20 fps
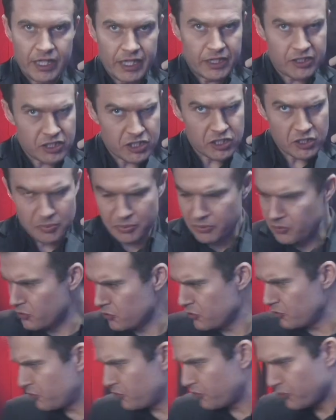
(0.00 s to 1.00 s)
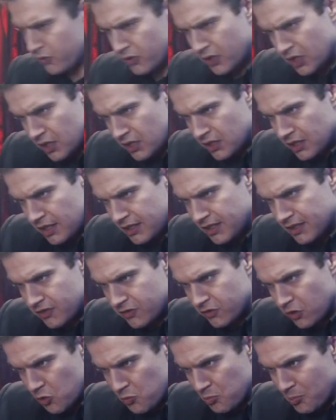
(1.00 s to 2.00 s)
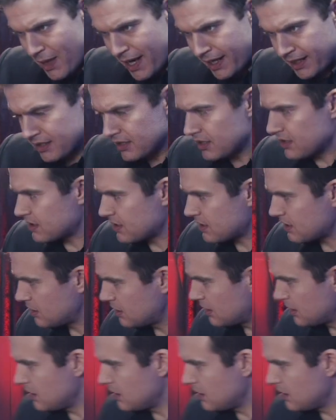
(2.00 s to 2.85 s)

And just to prove that there's no magnets